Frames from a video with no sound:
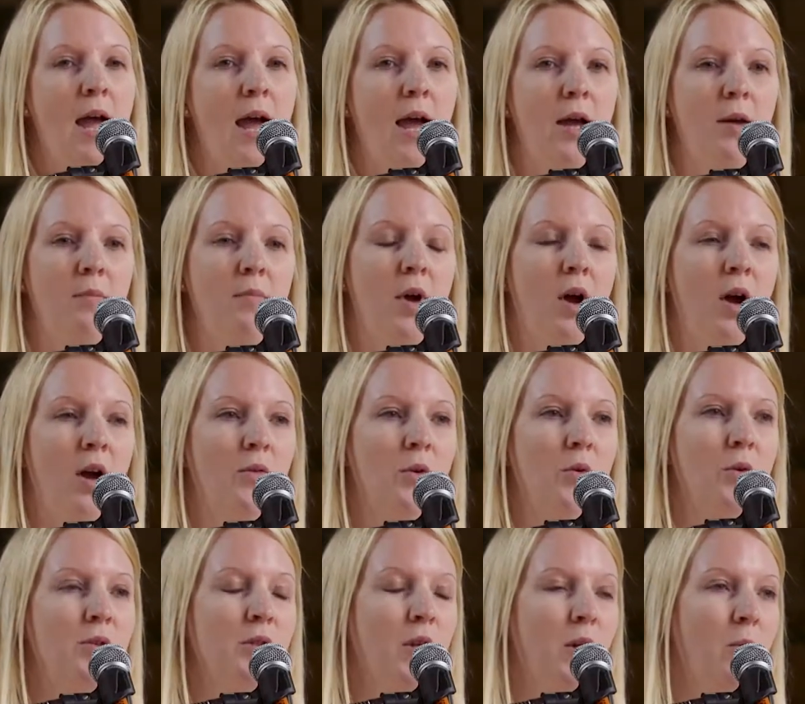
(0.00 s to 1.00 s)
I've
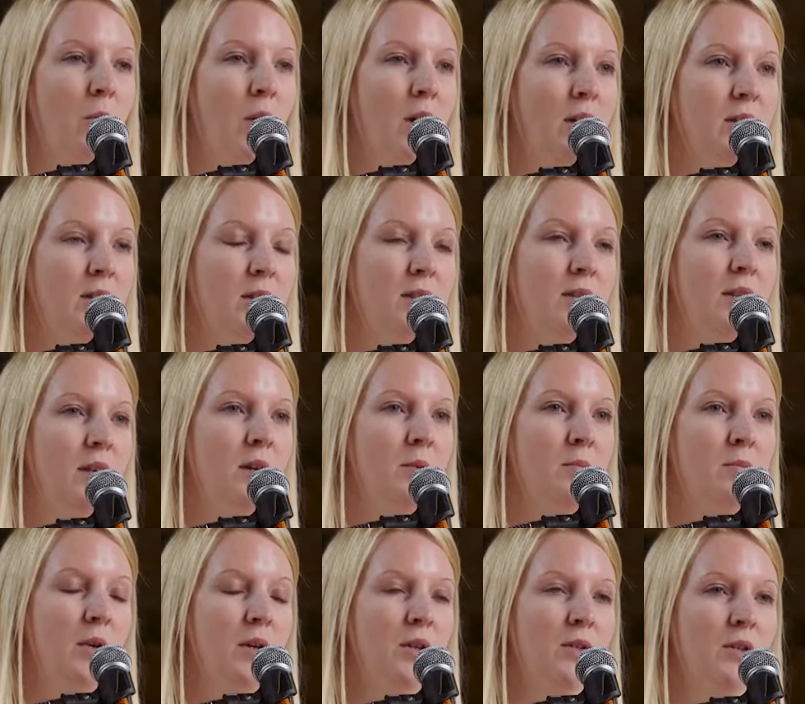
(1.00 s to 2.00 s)
also worked as
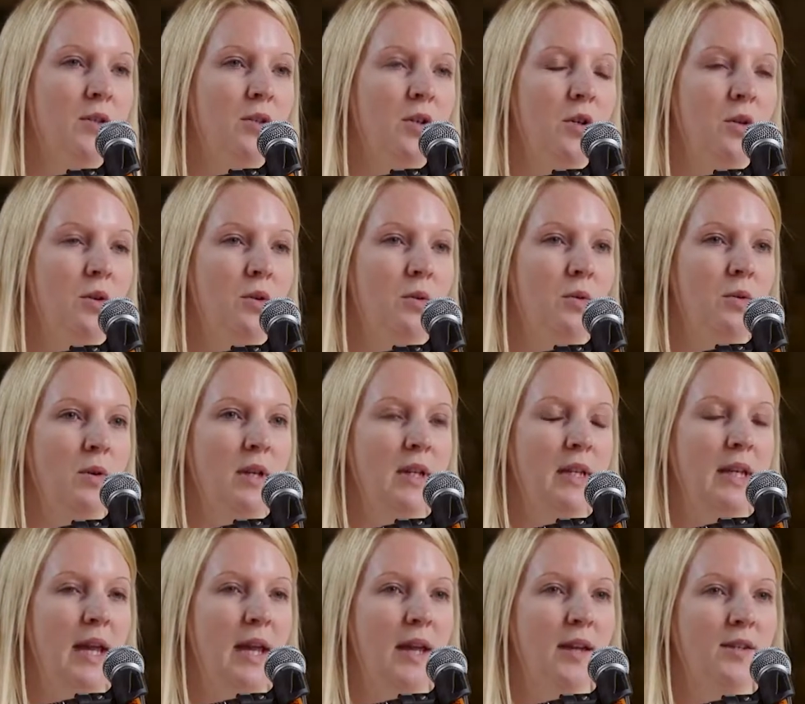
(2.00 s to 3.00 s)
a
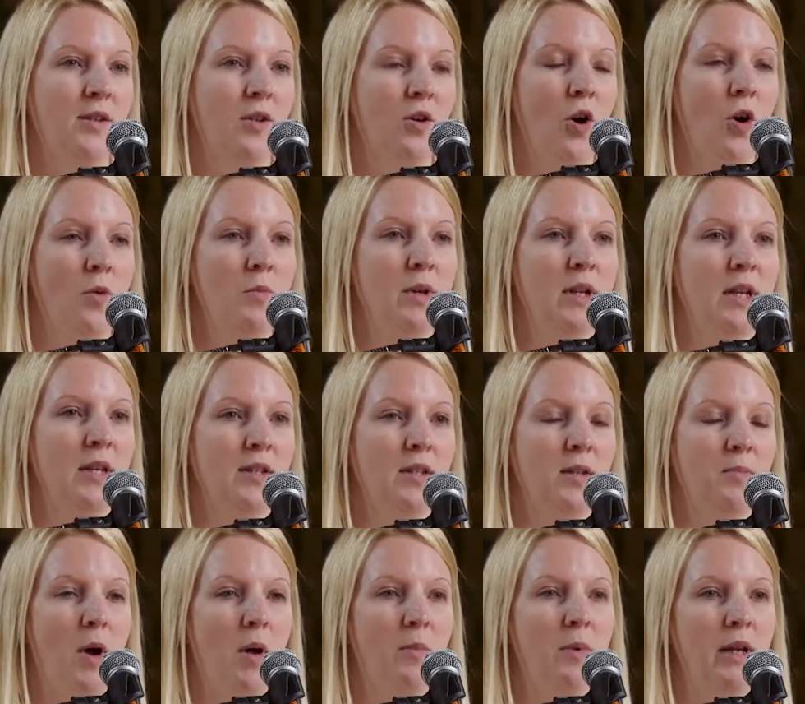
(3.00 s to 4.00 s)
2-year secondment into
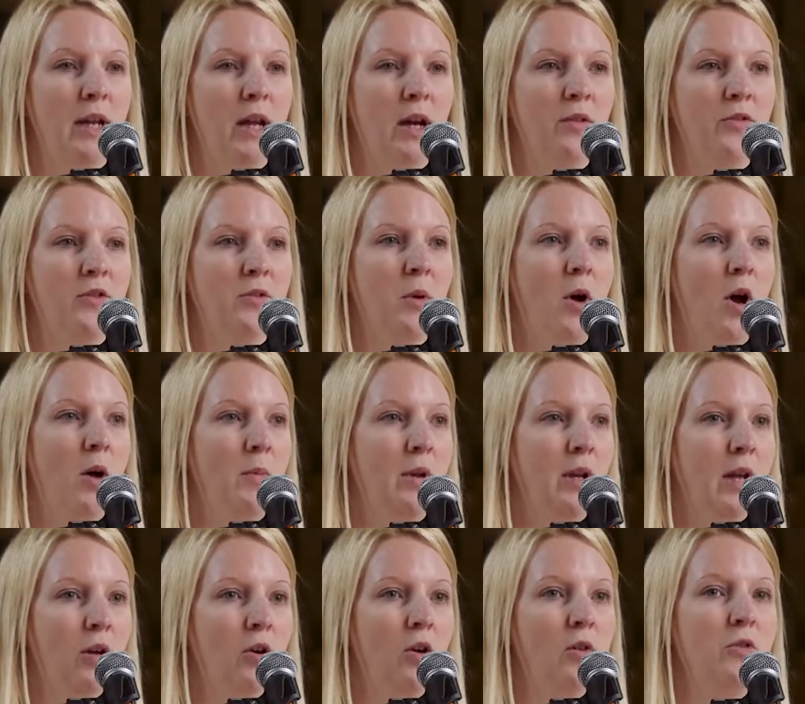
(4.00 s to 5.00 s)
the Public Health
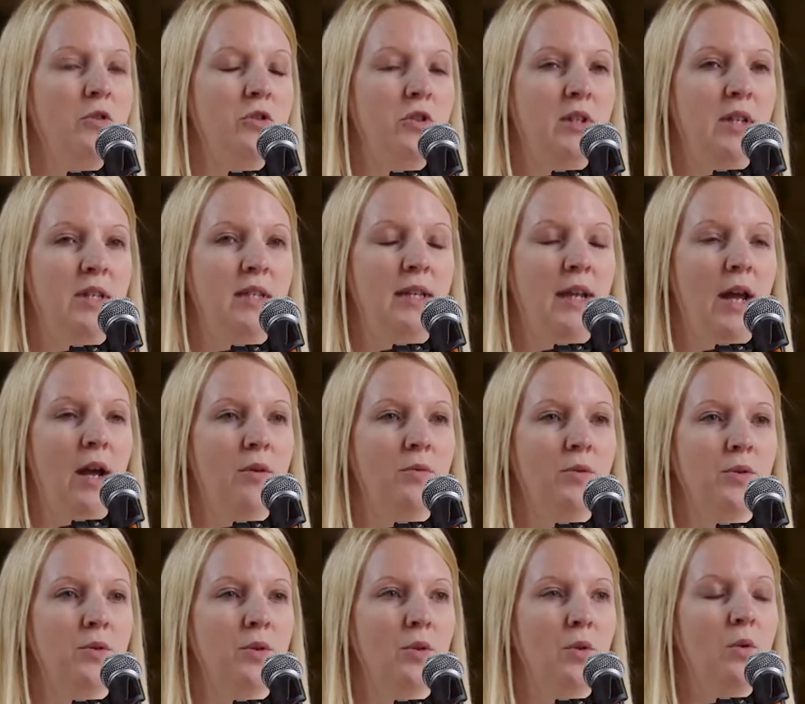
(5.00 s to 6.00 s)
Department at Coventry City
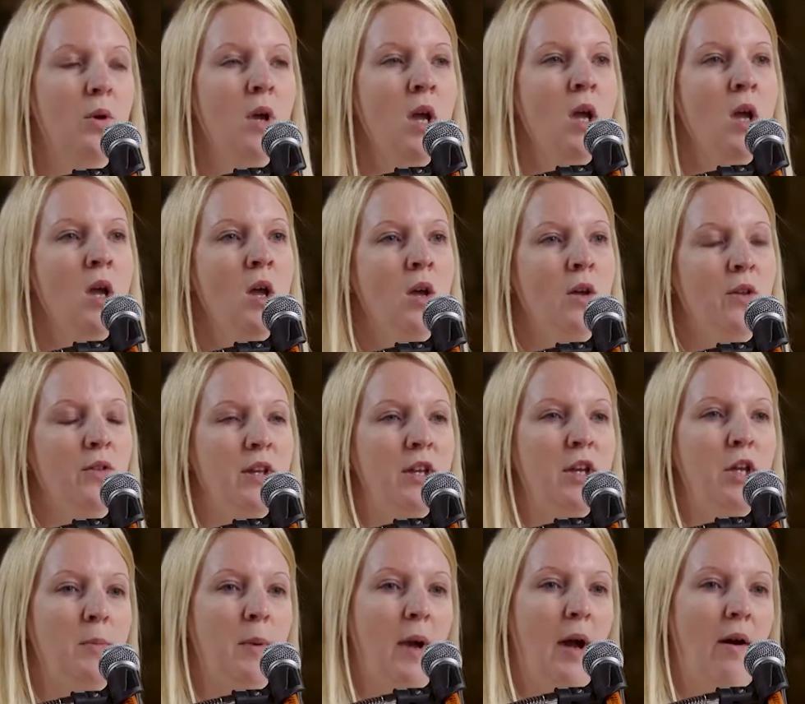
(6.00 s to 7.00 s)
Council,
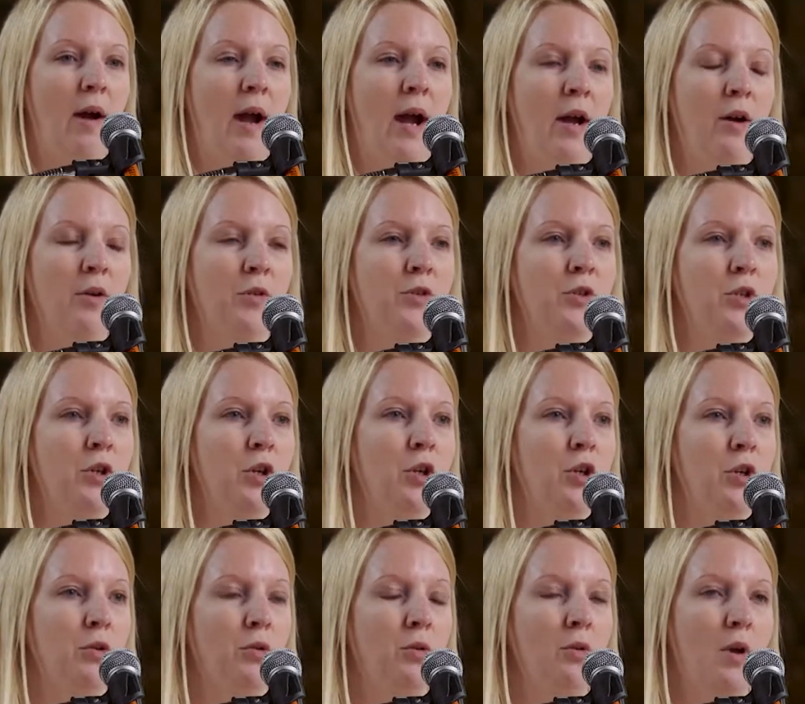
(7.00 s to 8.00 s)
thinking about how
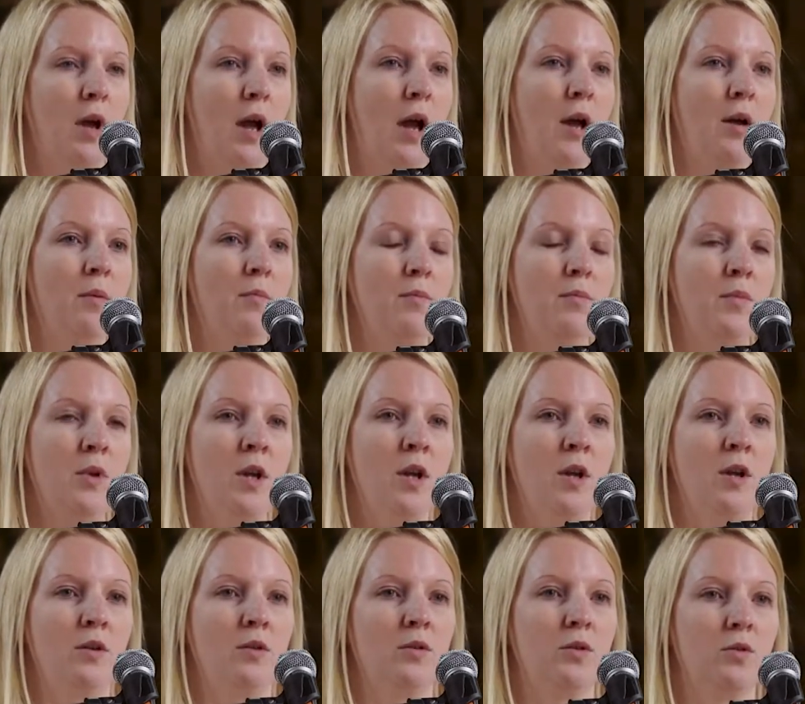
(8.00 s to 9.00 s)
to
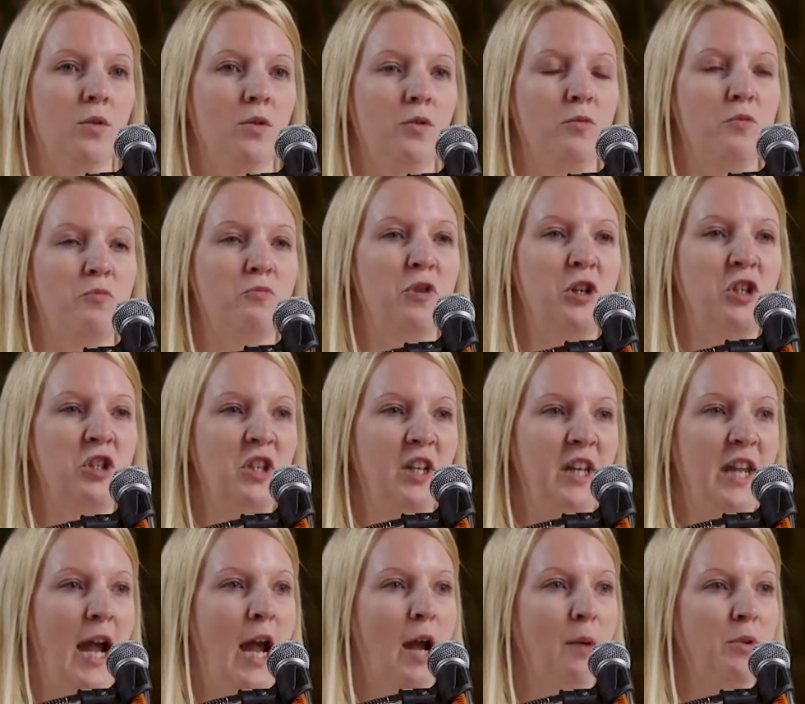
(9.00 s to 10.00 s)
sort of bridge the
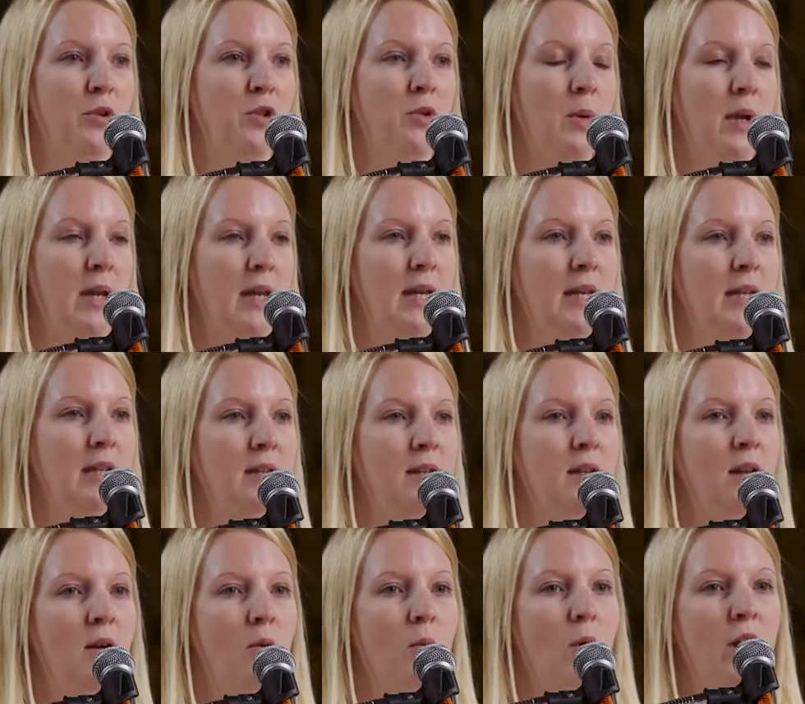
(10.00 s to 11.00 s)
gap
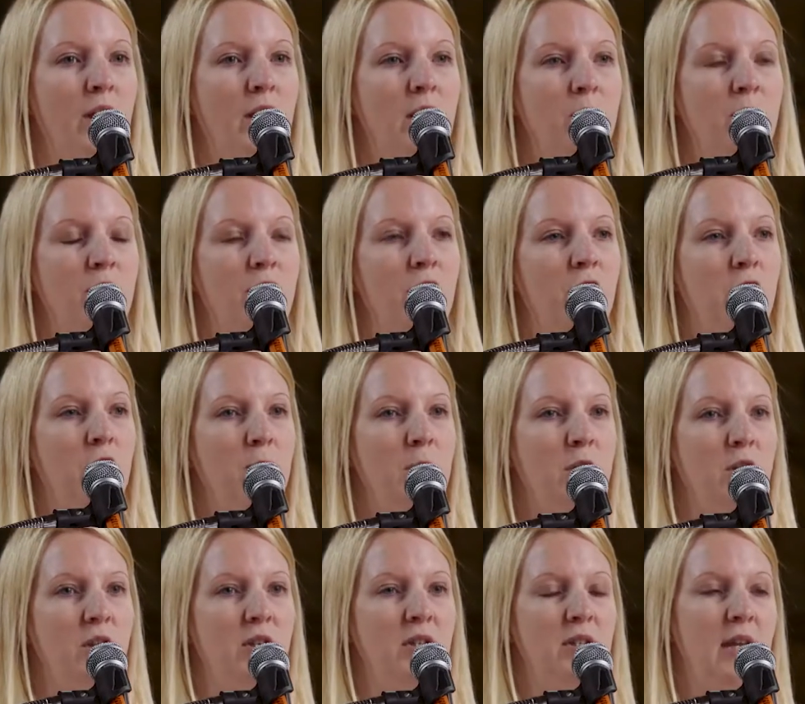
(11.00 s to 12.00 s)
between working with the
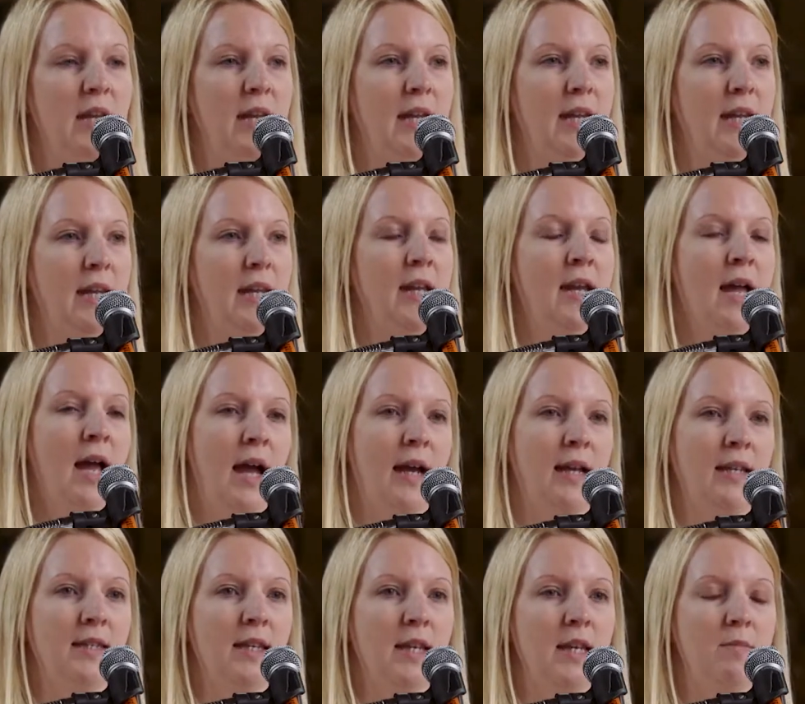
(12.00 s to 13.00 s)
community,
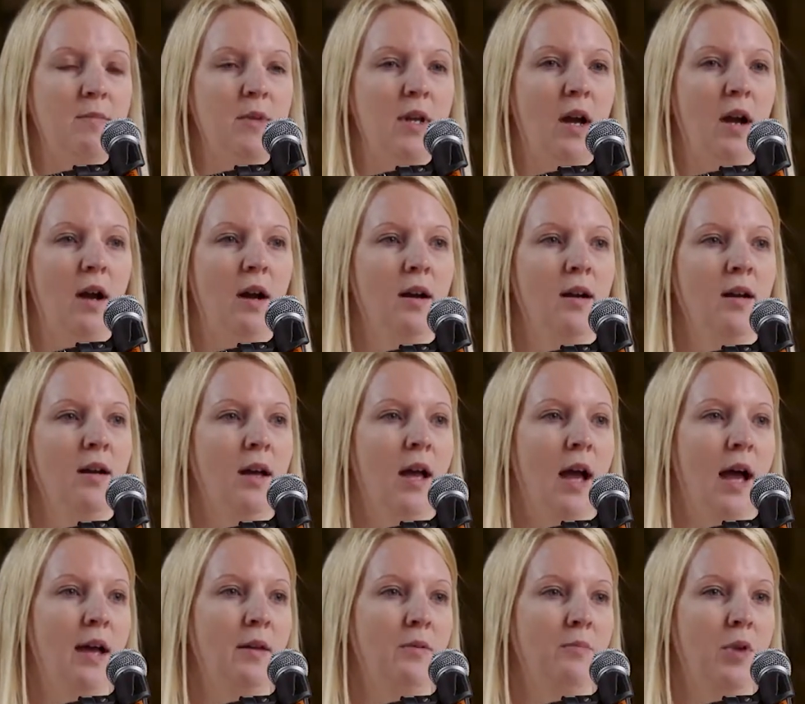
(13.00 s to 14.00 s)
academia,
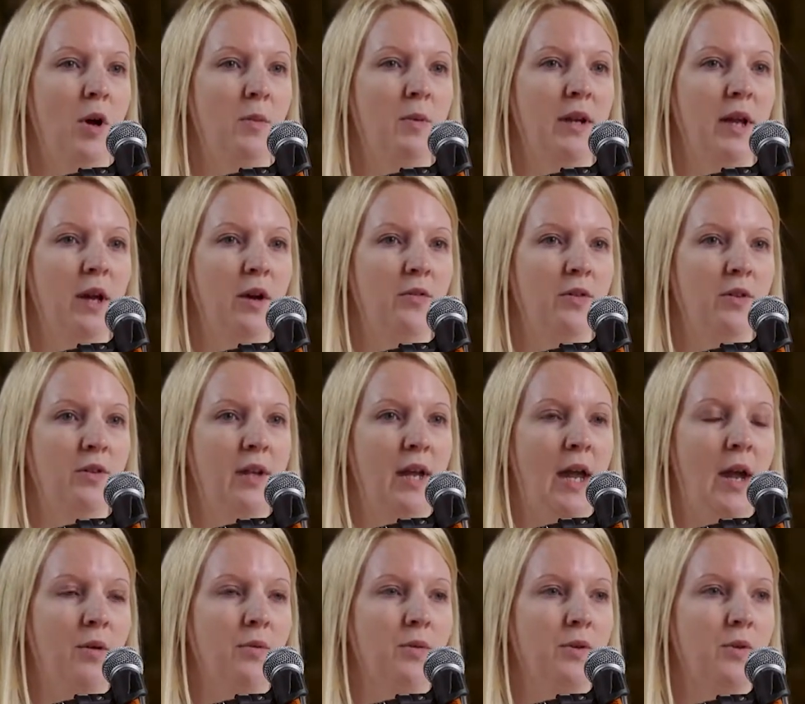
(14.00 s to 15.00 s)
and public health at the
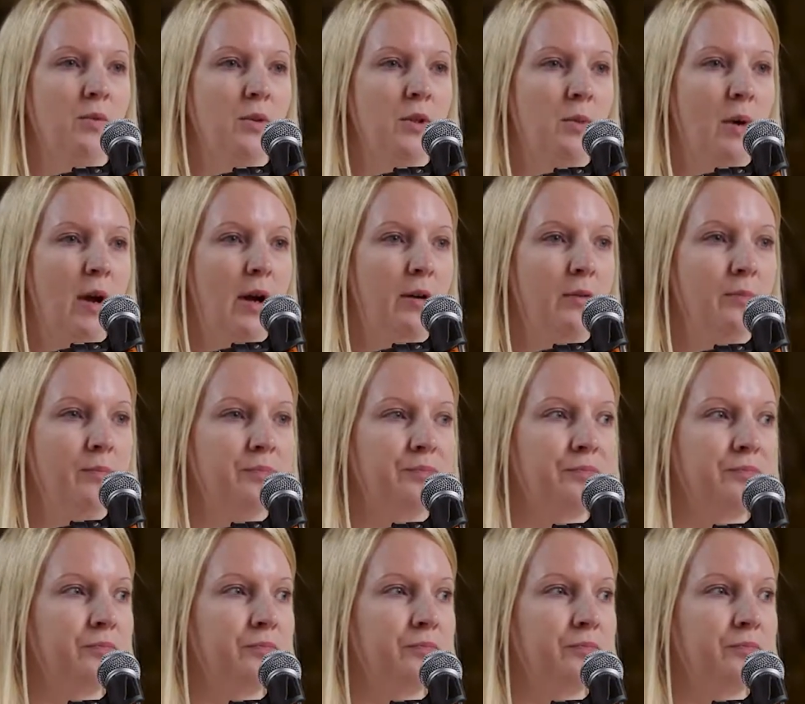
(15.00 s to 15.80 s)
council as well.